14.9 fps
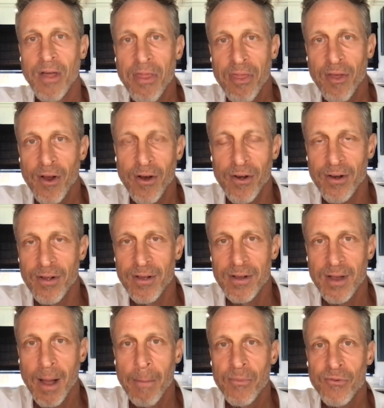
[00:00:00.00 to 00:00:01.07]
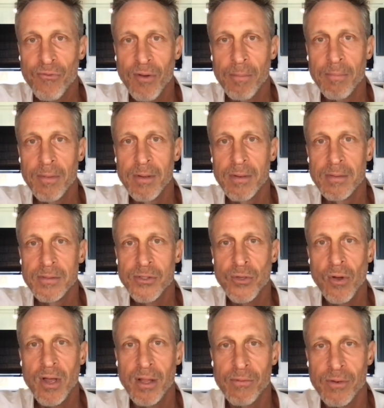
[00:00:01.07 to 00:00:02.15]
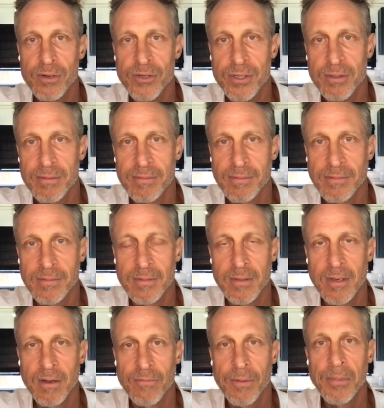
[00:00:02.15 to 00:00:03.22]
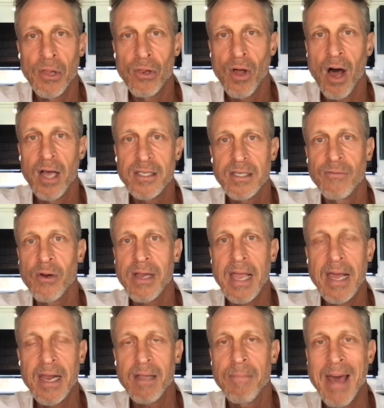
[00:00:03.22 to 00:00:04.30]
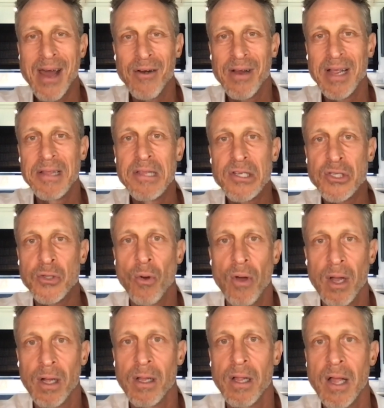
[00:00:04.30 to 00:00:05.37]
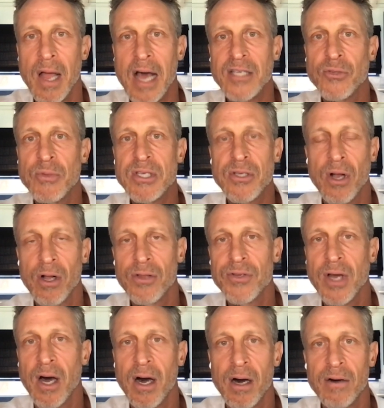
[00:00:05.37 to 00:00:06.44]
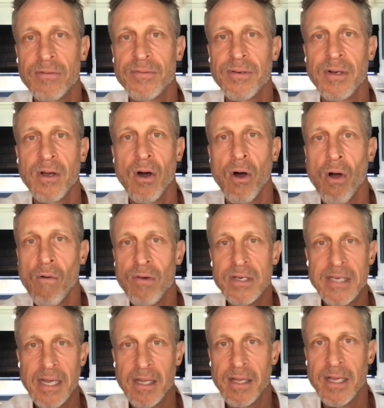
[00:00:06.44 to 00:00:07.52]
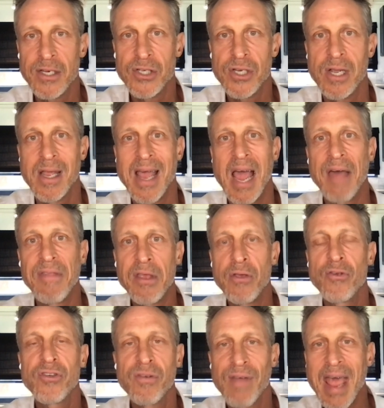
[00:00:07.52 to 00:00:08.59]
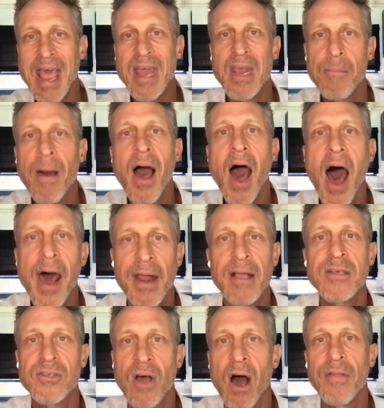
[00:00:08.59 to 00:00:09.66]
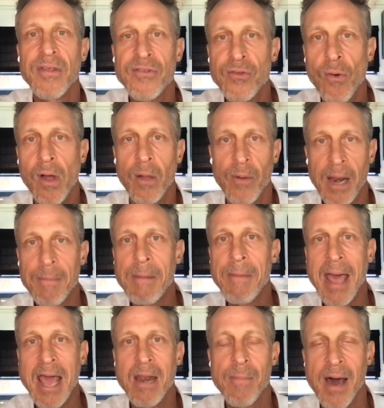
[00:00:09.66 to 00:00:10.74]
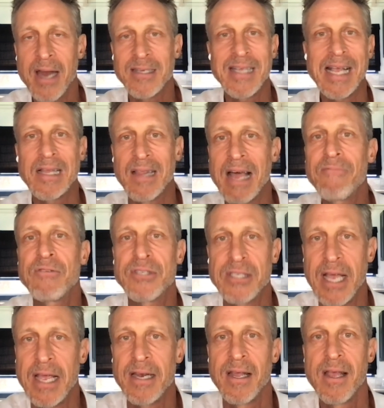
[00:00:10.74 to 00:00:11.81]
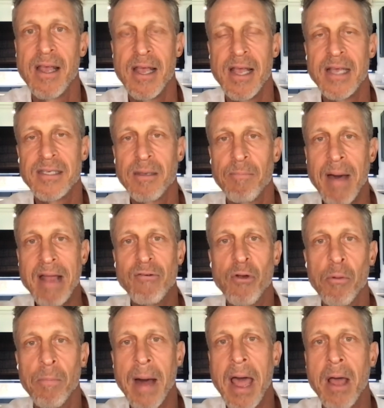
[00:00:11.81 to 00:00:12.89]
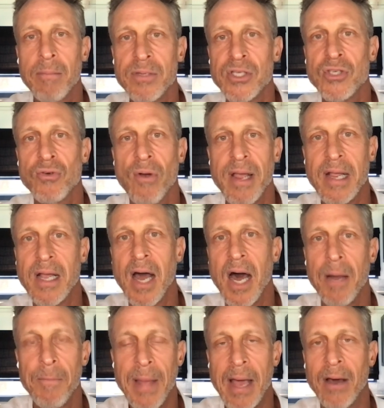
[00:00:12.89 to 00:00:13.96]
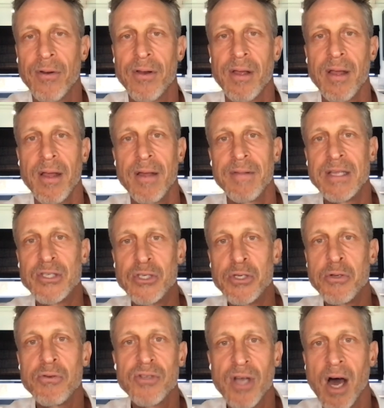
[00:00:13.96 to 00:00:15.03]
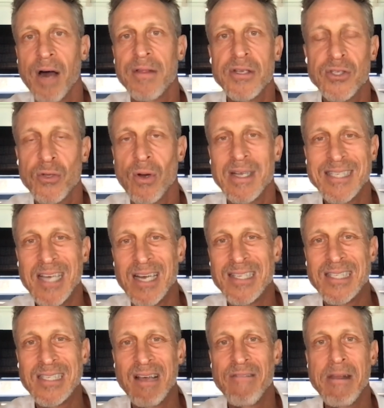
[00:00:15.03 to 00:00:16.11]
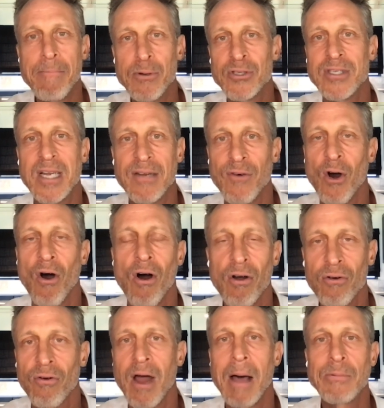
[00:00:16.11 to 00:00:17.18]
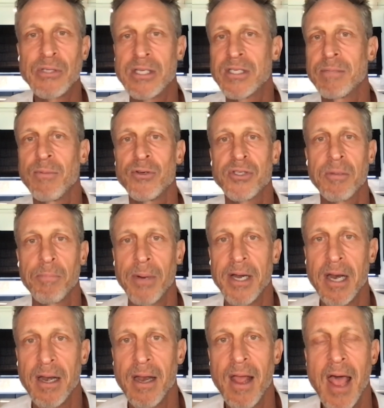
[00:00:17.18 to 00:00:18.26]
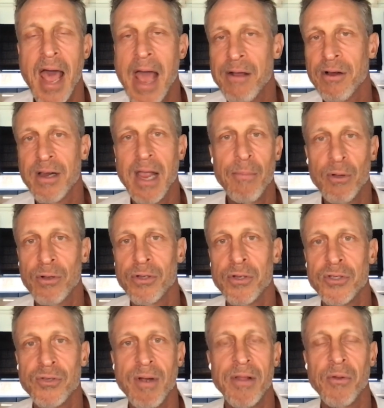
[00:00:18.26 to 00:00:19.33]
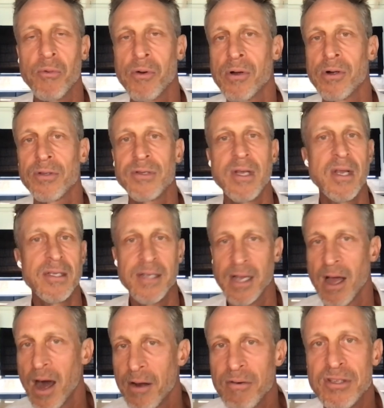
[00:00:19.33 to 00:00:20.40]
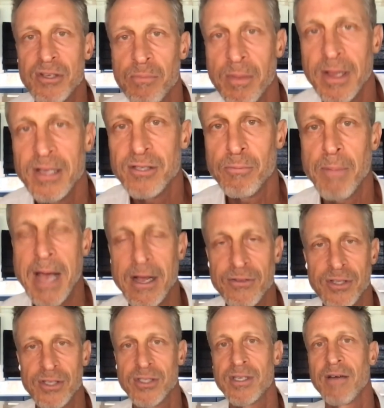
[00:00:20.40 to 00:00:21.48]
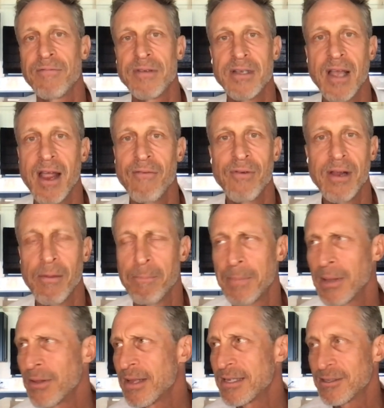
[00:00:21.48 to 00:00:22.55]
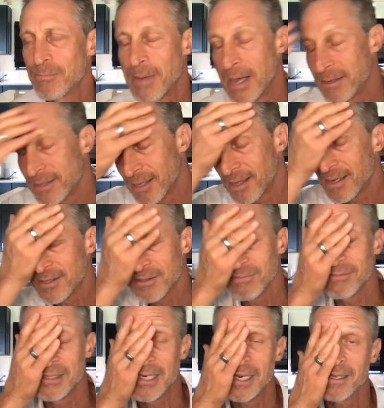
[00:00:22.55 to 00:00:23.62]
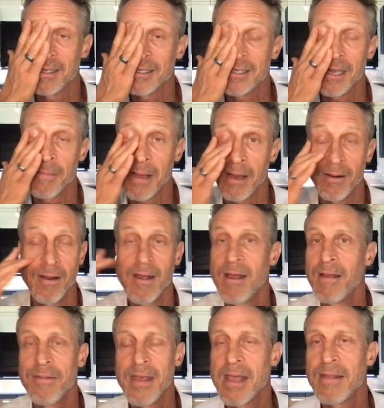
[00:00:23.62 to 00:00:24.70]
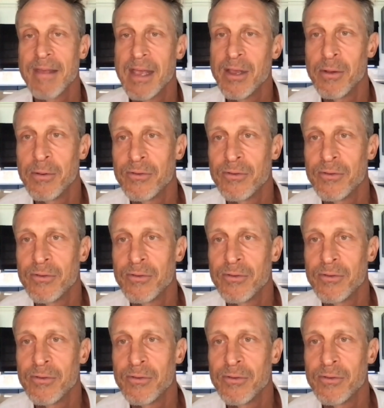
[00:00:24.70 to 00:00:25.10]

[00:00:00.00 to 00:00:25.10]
one third comes from soil erosion, from the loss of organic matter in the soil as a result yeah. of over tillage and the use of antibiotics on the soil. What I mean by antibiotics, like glyphosate, is a microbiome destroying compound that's used on the soil. It's on 70% of all crops. It's the most abundant agrochemical used around the world. It's like hundreds of millions of pounds of this stuff every year, billions of pounds. I think it's the amount they, they